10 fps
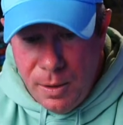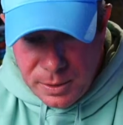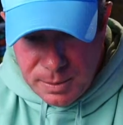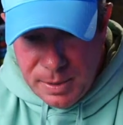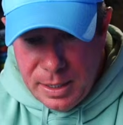
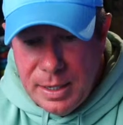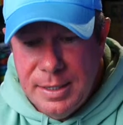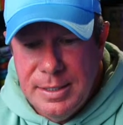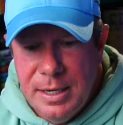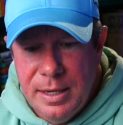Ultimate
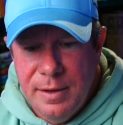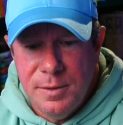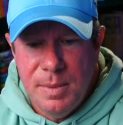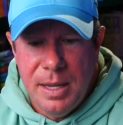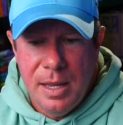is that it
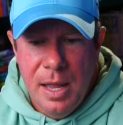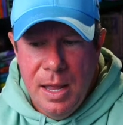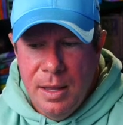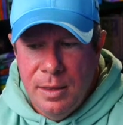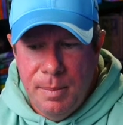gives me
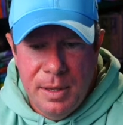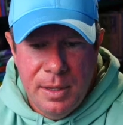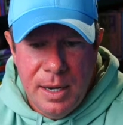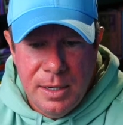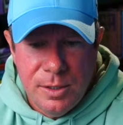the
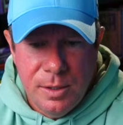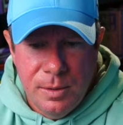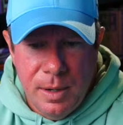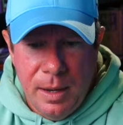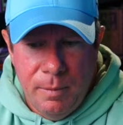ability to,